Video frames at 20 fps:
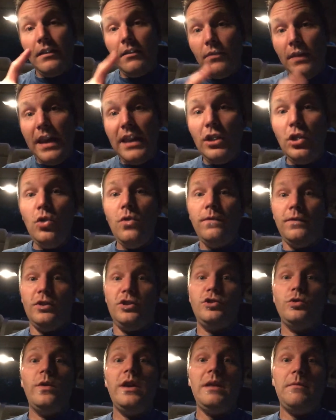Thank you for
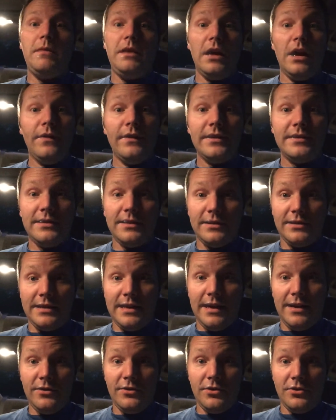joining me on this
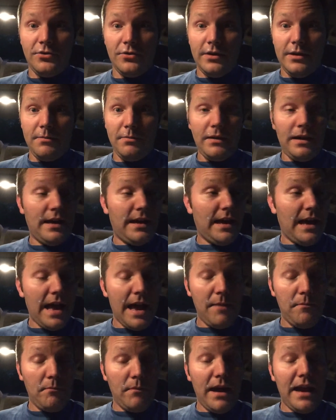nostalgia trip.
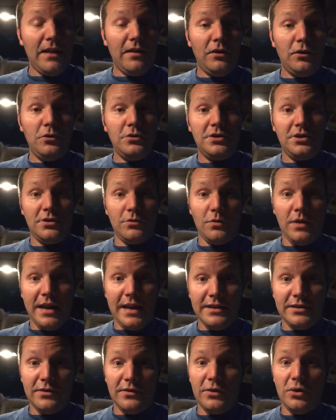I might loosen the
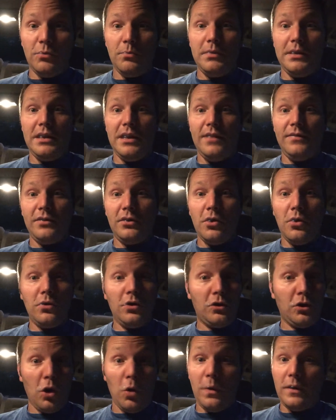reins a little bit on the
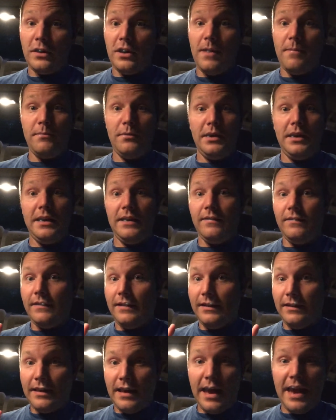Coca-Cola company
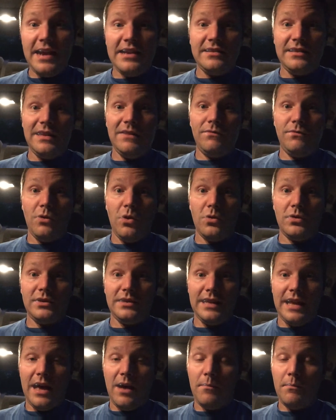and the Hi-C
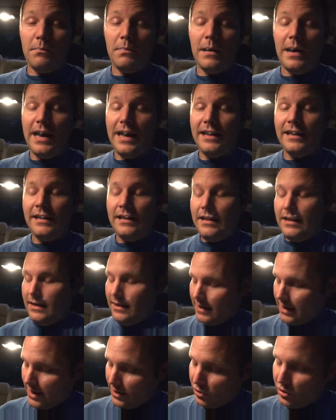folks now, but
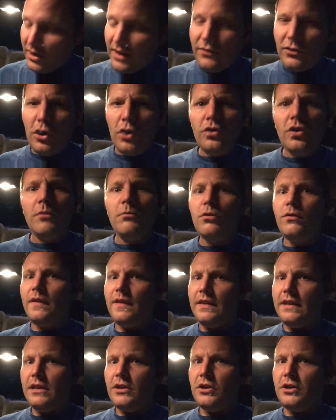I shouldn't have to go to a
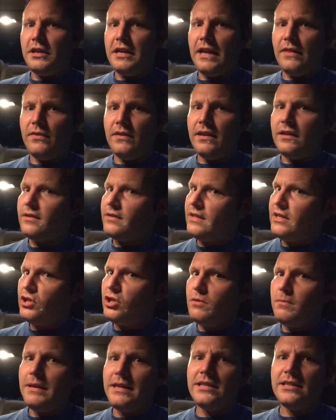movie theater to get this. This
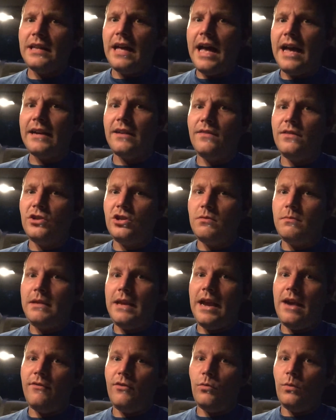should be stocked. This should
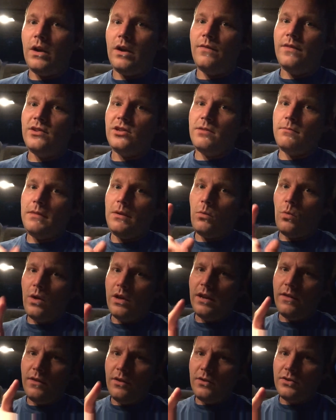be everywhere. This should be
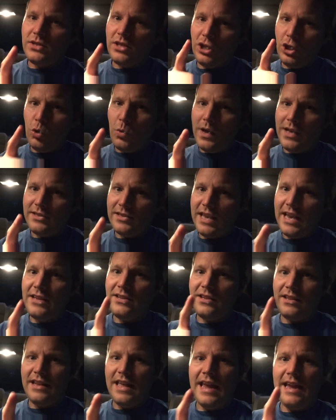one of those USA
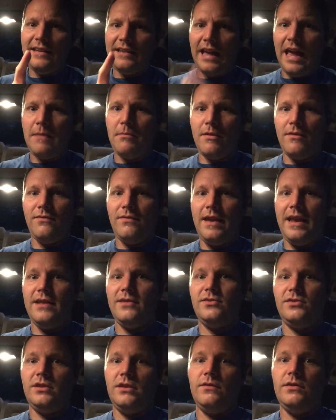Today type of
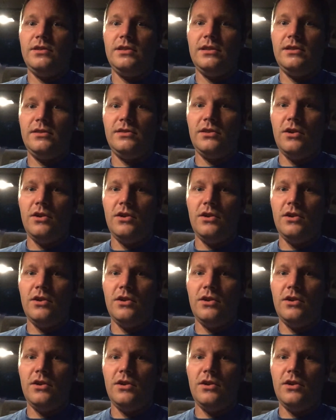fan services.